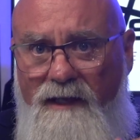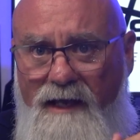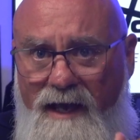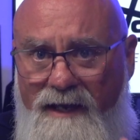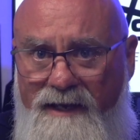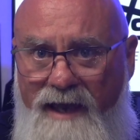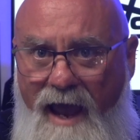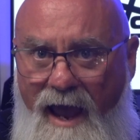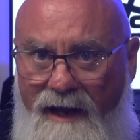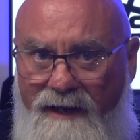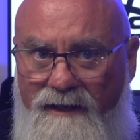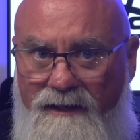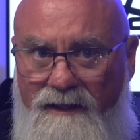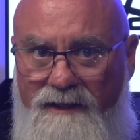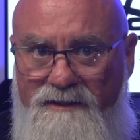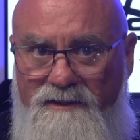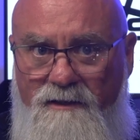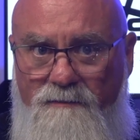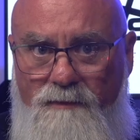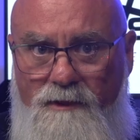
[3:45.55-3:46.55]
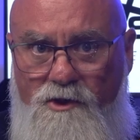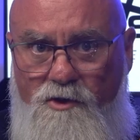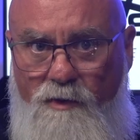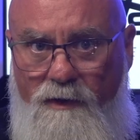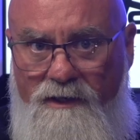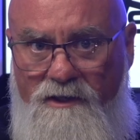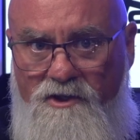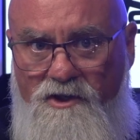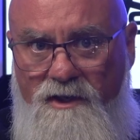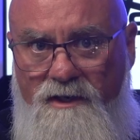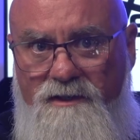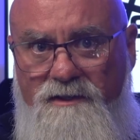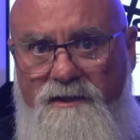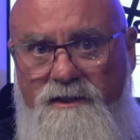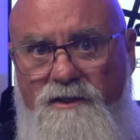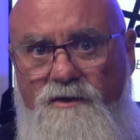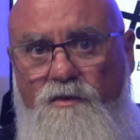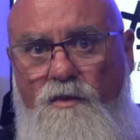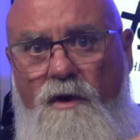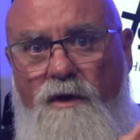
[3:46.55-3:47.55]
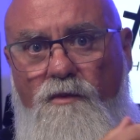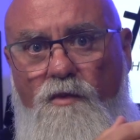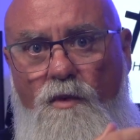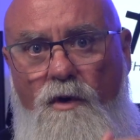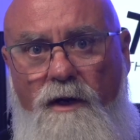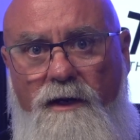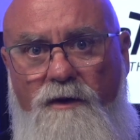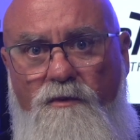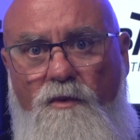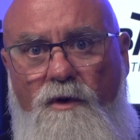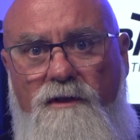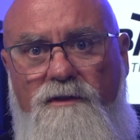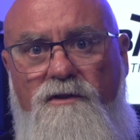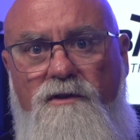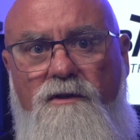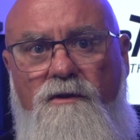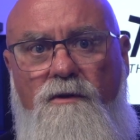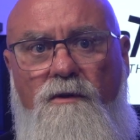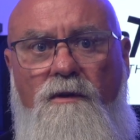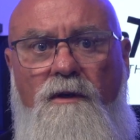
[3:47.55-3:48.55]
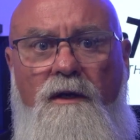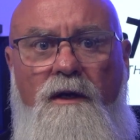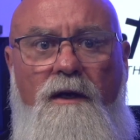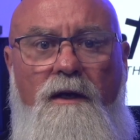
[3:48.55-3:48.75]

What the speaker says: a cataclysm between Genesis 1:1 and 1:2.